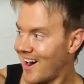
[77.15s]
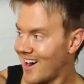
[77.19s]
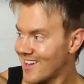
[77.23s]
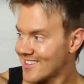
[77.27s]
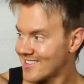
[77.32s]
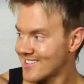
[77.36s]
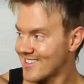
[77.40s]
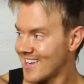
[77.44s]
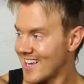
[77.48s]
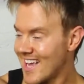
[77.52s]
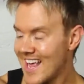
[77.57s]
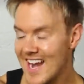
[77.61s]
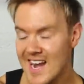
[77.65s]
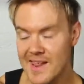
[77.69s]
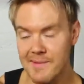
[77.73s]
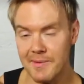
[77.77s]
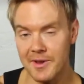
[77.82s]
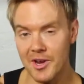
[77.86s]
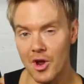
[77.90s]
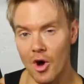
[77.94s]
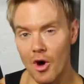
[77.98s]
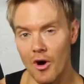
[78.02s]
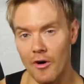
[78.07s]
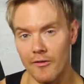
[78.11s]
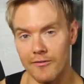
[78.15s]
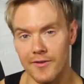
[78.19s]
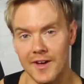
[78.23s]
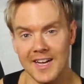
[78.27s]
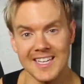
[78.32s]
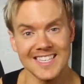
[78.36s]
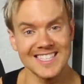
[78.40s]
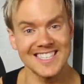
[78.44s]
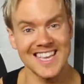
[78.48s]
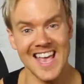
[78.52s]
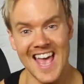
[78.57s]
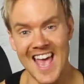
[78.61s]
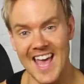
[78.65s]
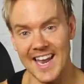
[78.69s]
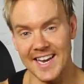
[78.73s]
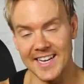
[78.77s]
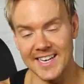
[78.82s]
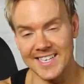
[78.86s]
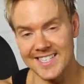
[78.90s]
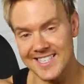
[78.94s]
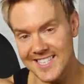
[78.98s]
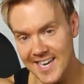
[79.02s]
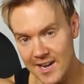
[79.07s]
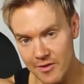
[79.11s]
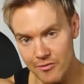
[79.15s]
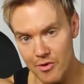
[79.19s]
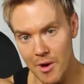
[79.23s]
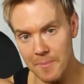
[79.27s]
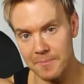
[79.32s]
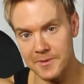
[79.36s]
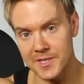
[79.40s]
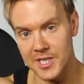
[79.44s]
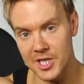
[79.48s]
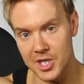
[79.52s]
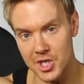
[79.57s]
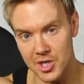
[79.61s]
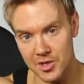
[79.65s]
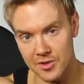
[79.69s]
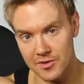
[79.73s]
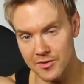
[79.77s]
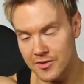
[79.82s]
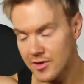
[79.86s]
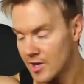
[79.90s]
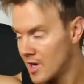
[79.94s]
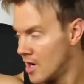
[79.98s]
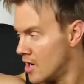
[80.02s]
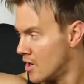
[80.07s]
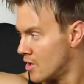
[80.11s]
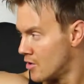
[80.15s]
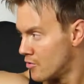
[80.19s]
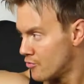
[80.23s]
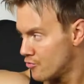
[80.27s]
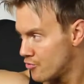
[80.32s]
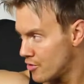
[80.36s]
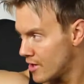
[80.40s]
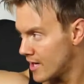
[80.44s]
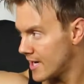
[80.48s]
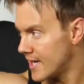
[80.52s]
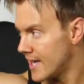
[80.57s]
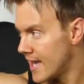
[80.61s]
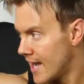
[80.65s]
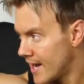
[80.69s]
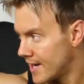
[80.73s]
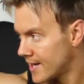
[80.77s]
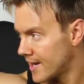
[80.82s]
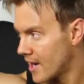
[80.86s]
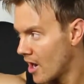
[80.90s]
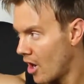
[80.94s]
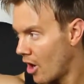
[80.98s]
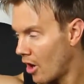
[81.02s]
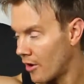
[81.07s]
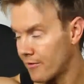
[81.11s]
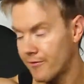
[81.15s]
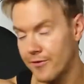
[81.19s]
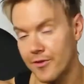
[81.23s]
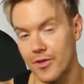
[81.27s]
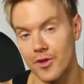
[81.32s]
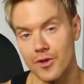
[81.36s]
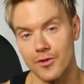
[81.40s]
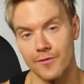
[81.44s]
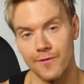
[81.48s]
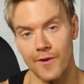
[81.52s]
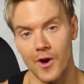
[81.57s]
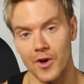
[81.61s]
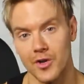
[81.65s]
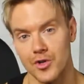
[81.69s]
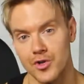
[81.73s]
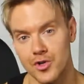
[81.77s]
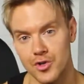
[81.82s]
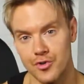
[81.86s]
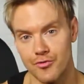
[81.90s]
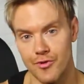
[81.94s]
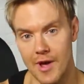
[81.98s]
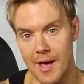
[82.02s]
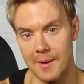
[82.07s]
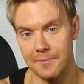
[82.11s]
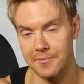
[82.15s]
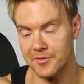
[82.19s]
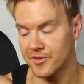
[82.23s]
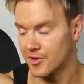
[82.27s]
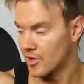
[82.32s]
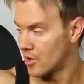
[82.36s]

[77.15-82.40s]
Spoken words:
I'd say a limit of 10 repetitions, really hitting it hard for those final 2 reps.